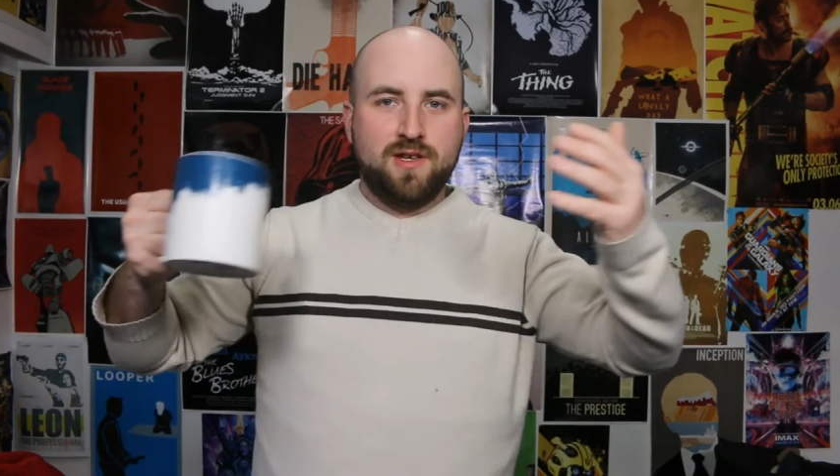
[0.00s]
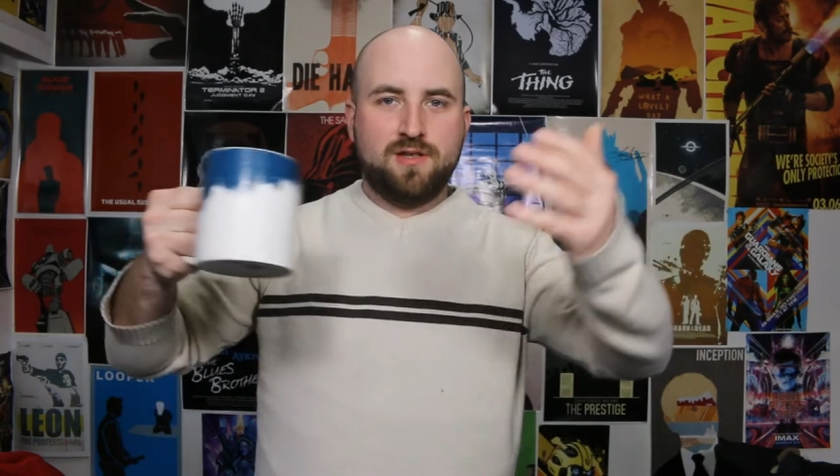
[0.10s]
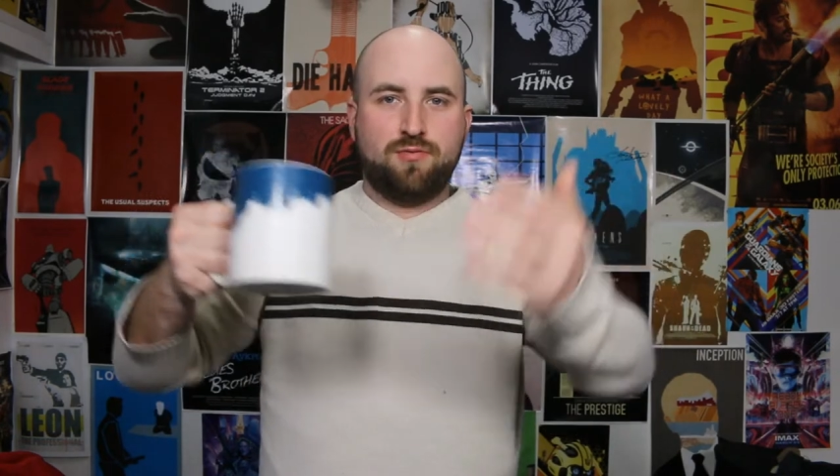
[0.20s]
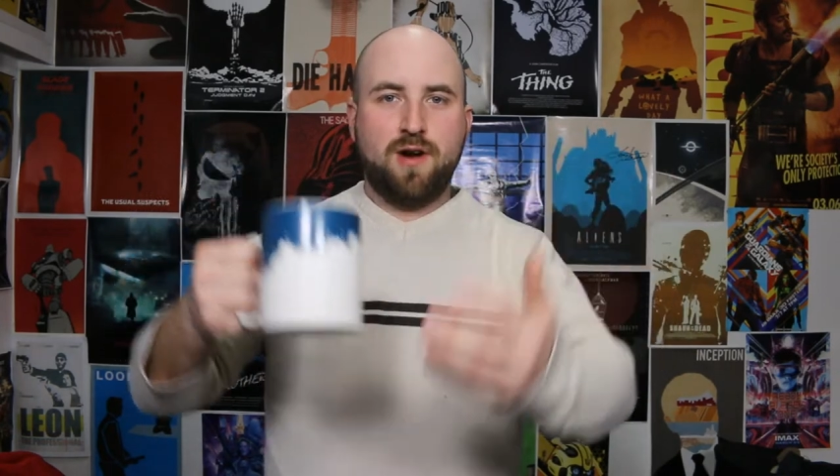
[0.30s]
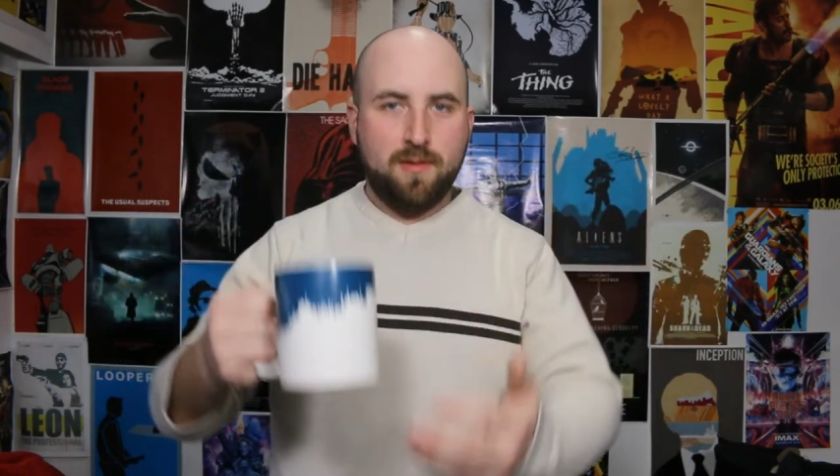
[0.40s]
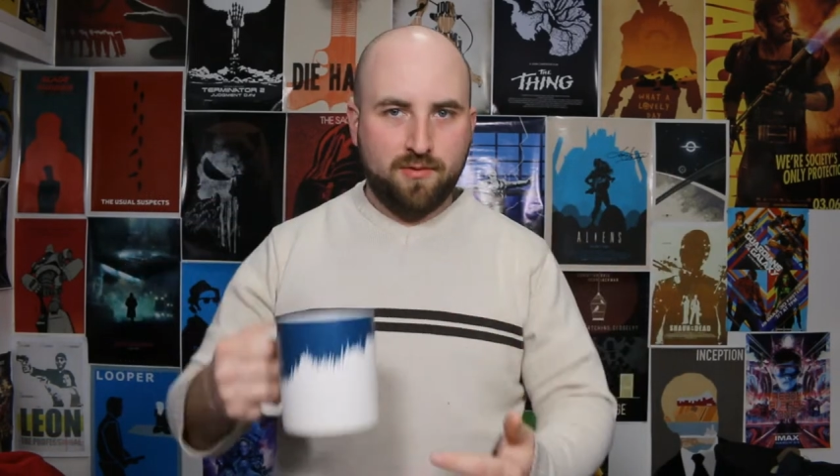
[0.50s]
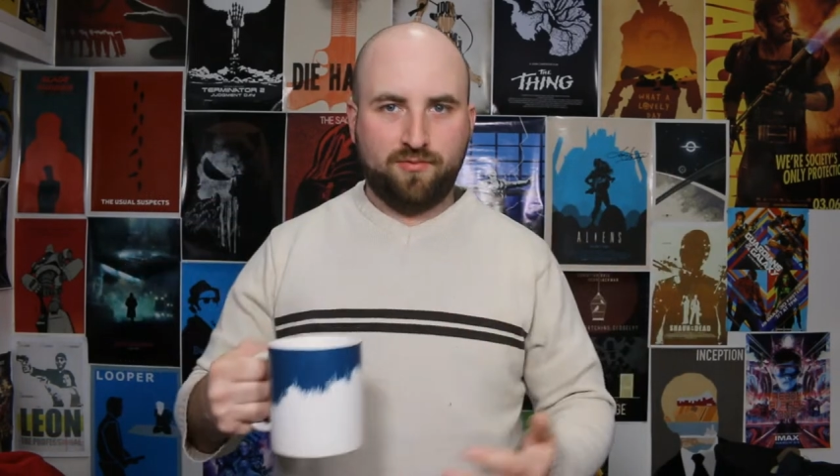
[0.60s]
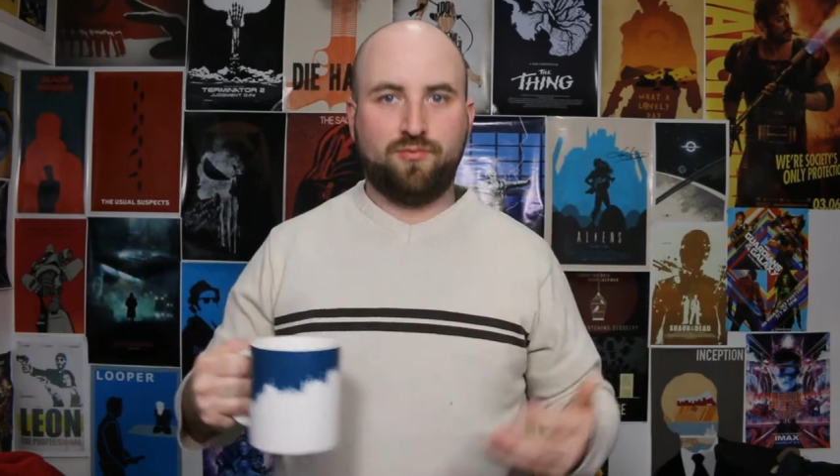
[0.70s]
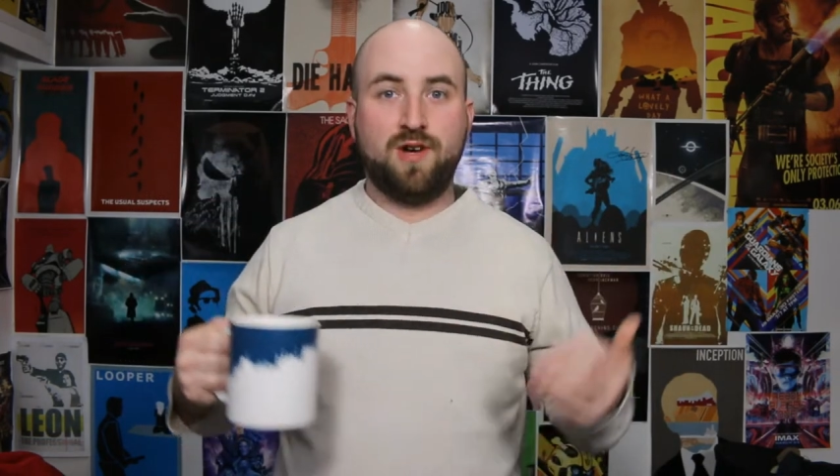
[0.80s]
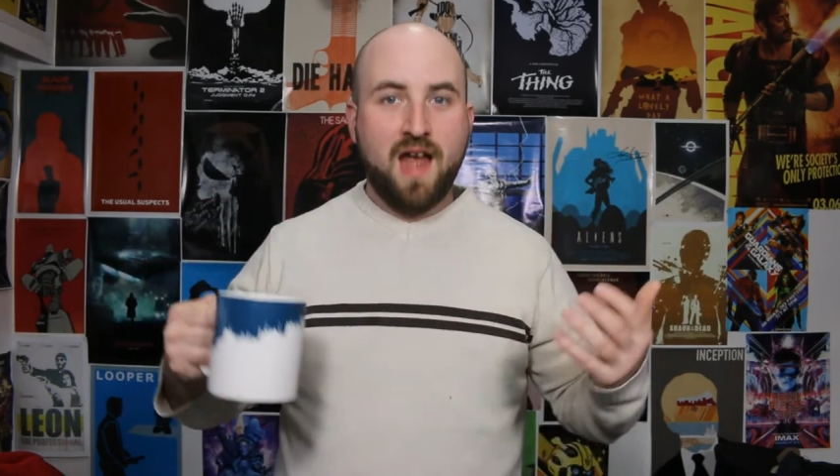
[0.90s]
this realm
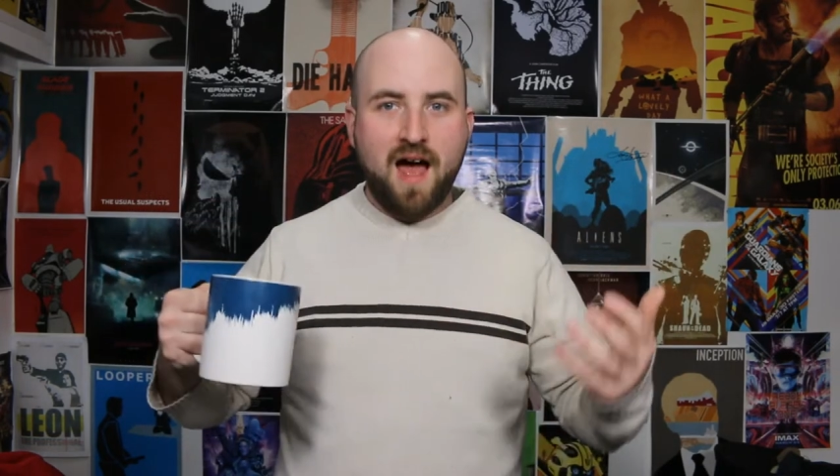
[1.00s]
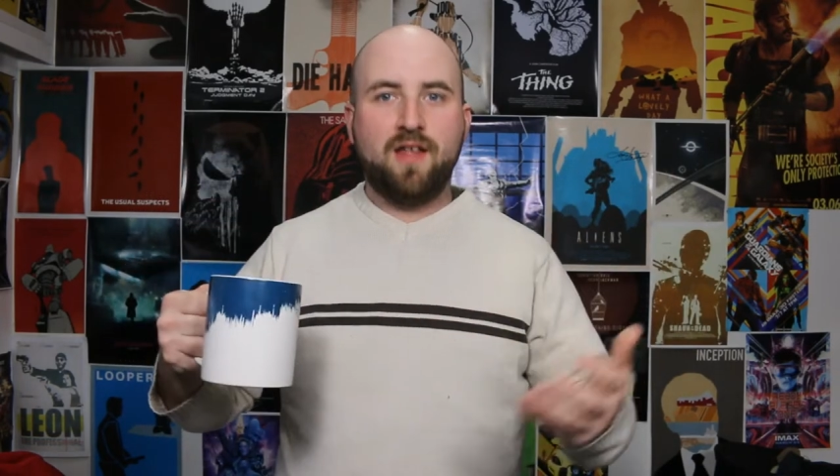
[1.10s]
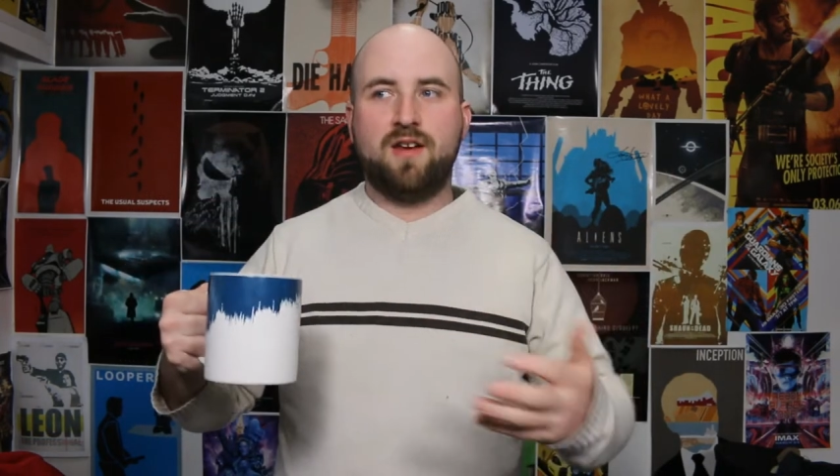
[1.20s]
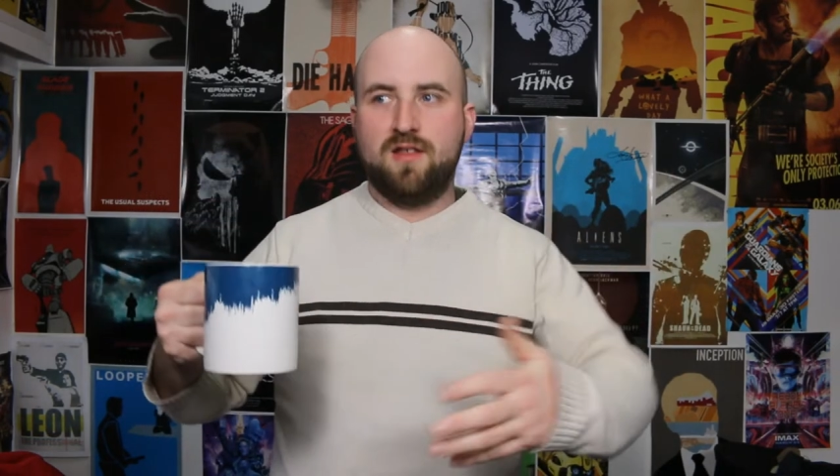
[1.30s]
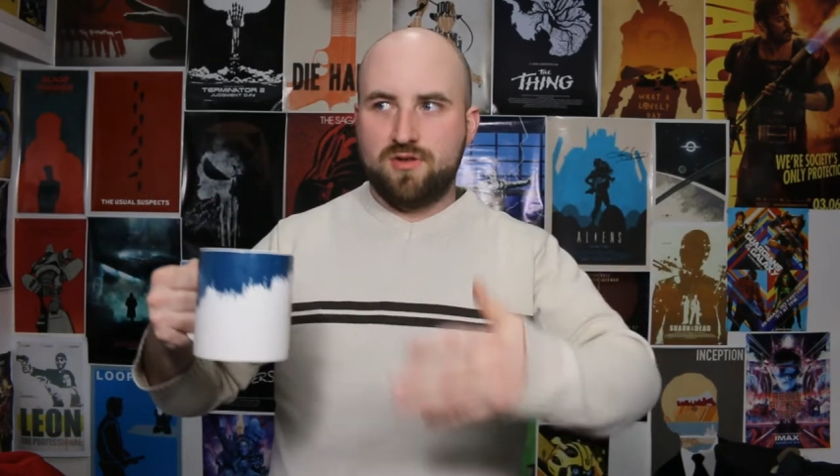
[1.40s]
of reality,